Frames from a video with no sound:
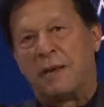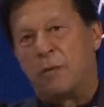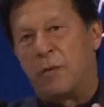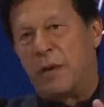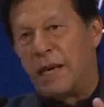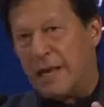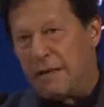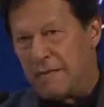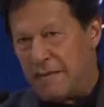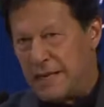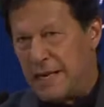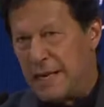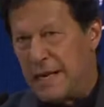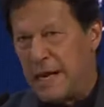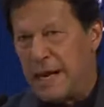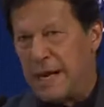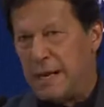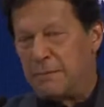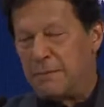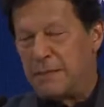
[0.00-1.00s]
Whenever
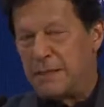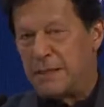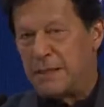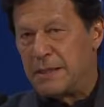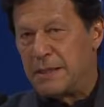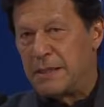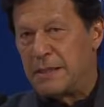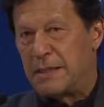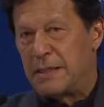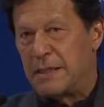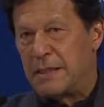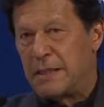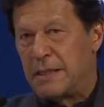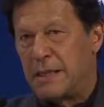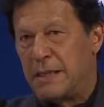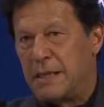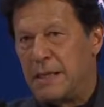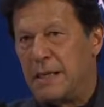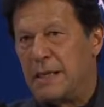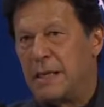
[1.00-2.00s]
that happens,
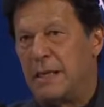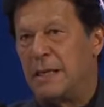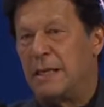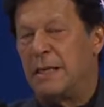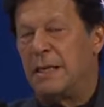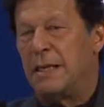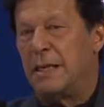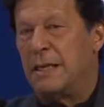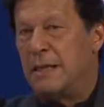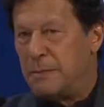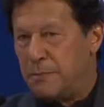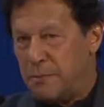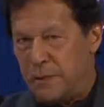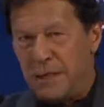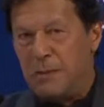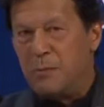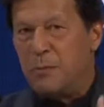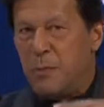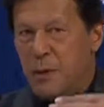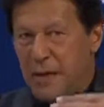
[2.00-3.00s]

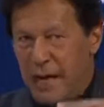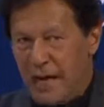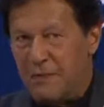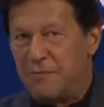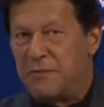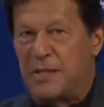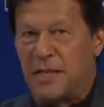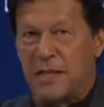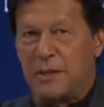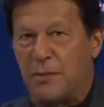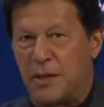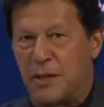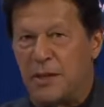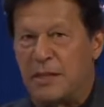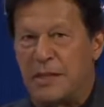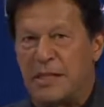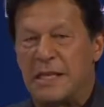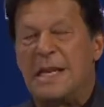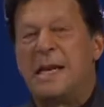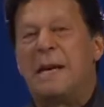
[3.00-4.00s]
it will have
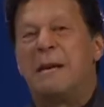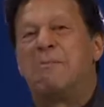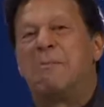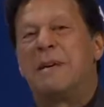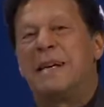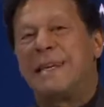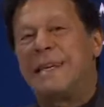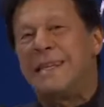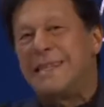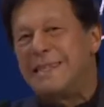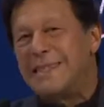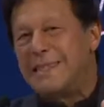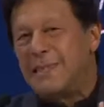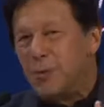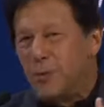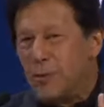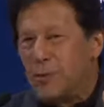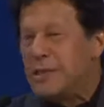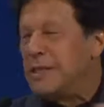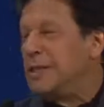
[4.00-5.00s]
turbulence, but it is
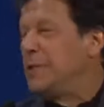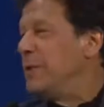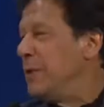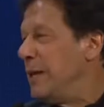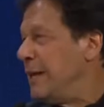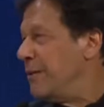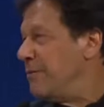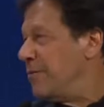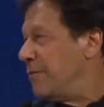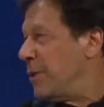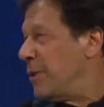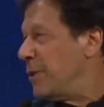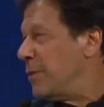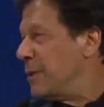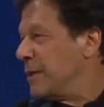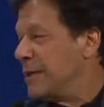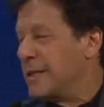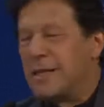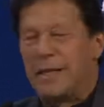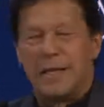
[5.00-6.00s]
the only way
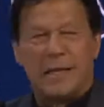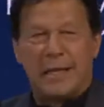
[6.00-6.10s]
forward.